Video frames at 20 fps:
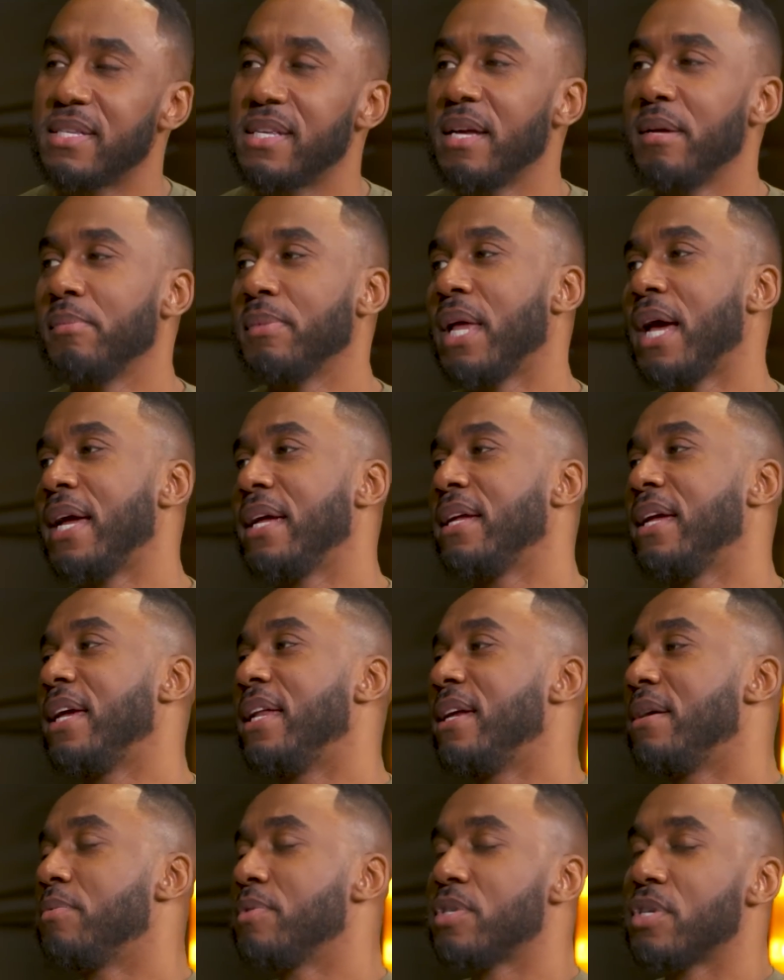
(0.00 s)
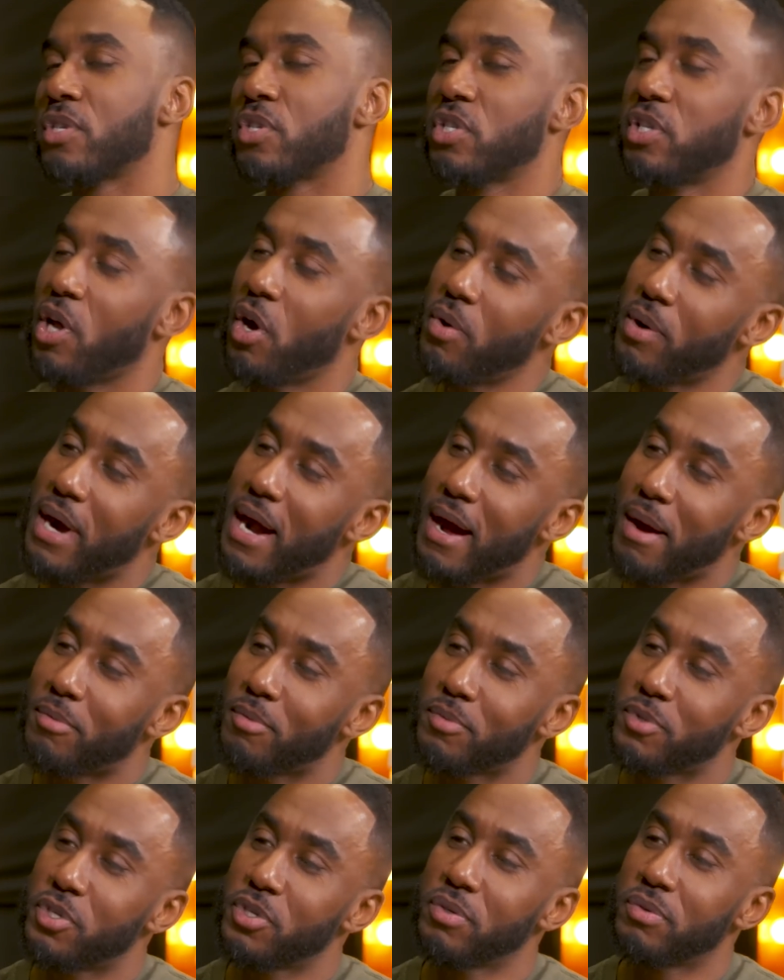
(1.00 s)
seemed like, and it was a slower
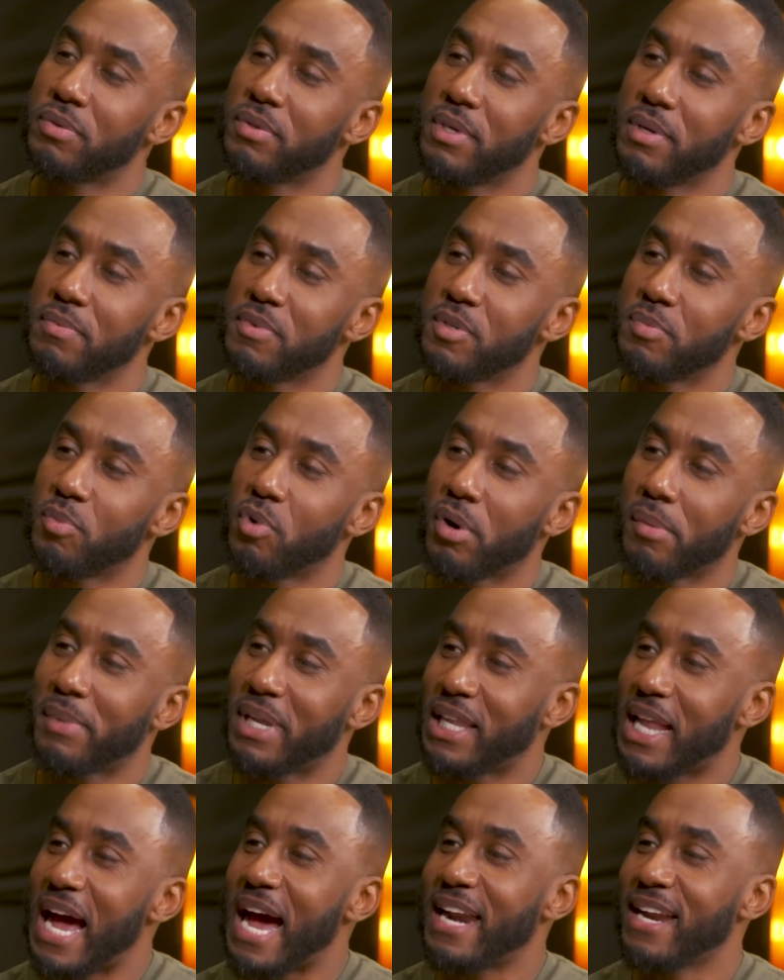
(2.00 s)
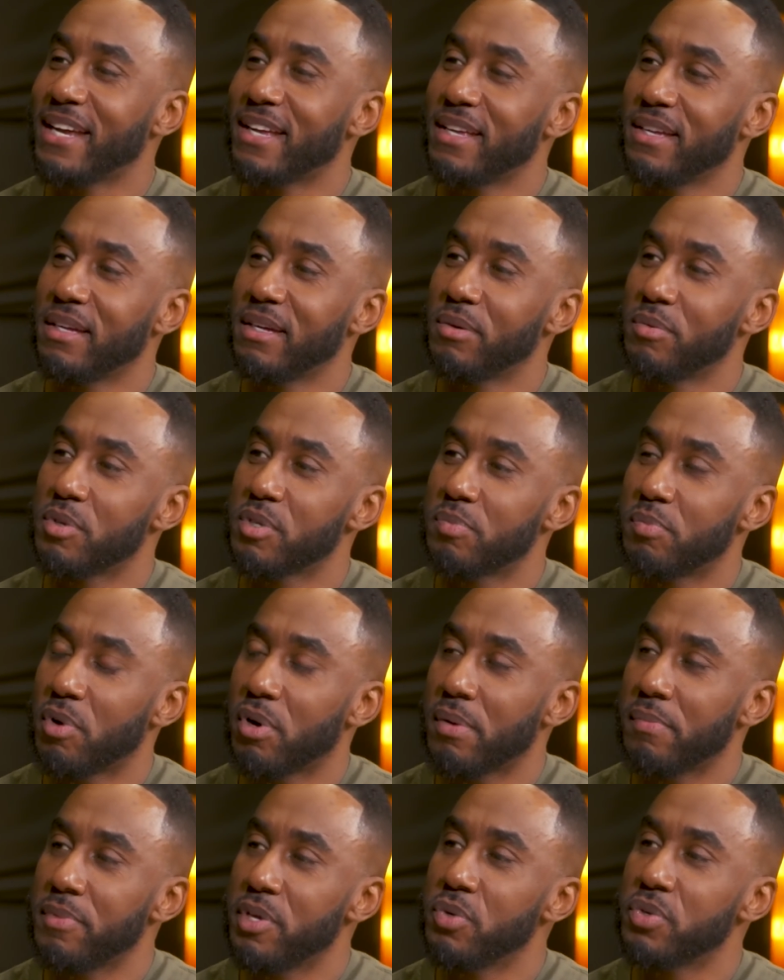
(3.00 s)
album too. It was more melodic. Yeah. It was
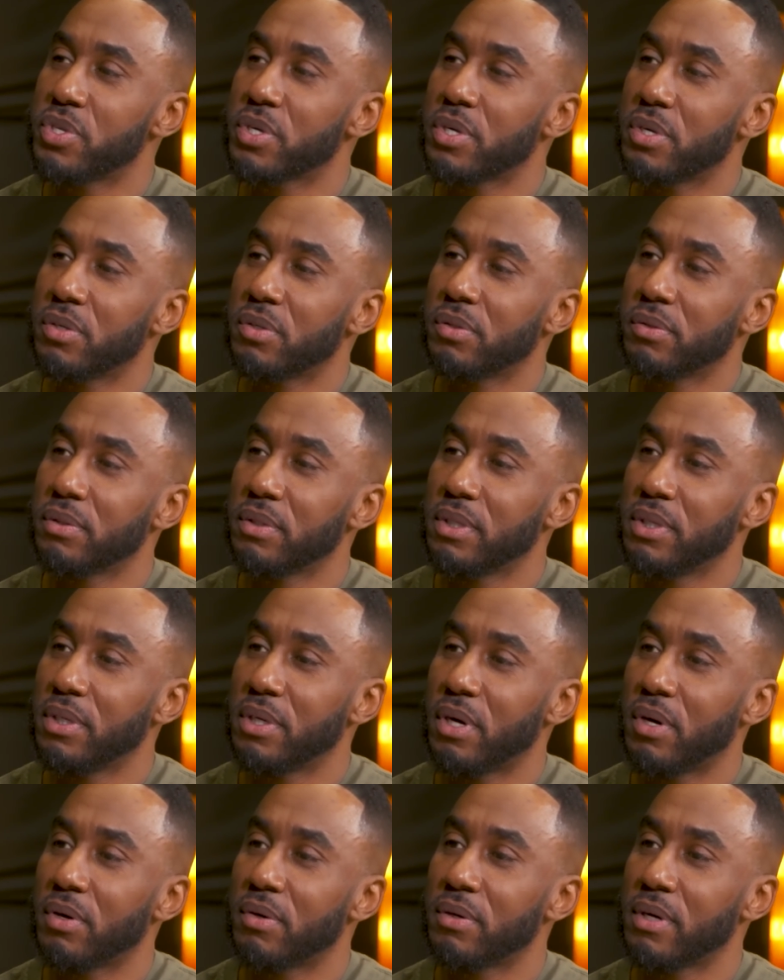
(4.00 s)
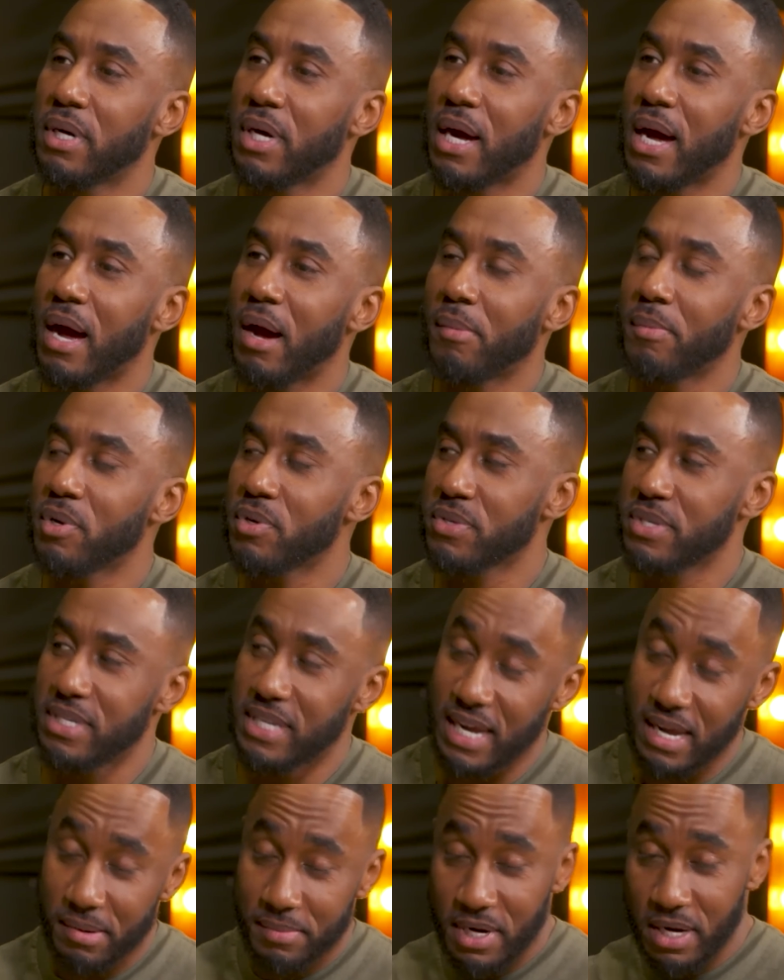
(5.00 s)
more musical. Yeah, you know, almost
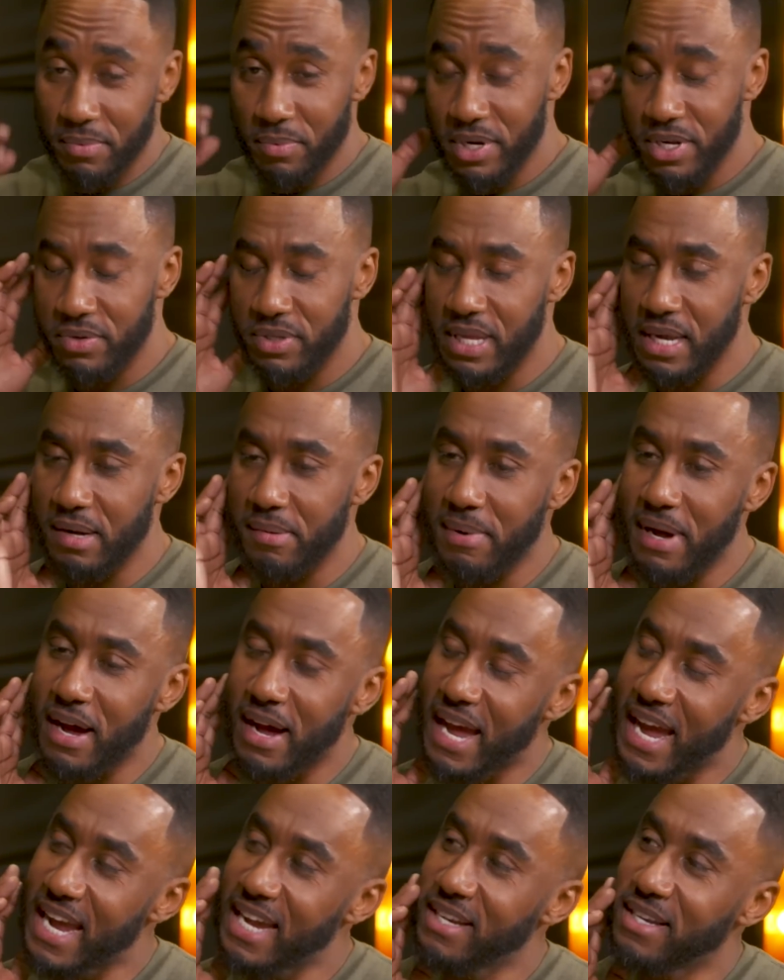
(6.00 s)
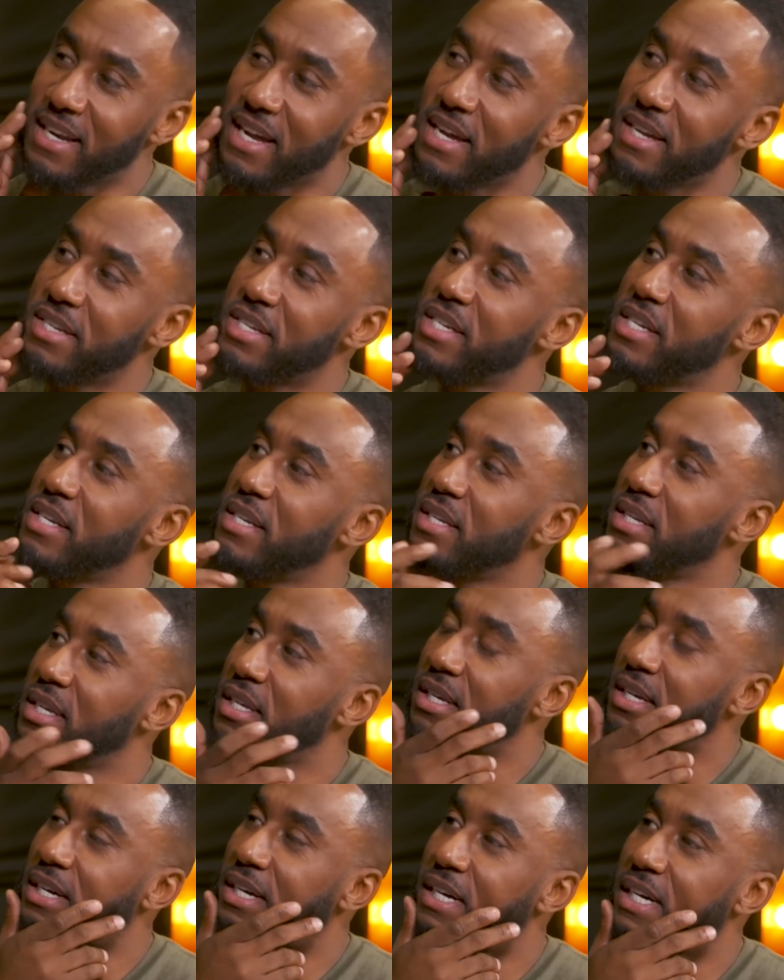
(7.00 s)
damn near when you think about Hate Nation and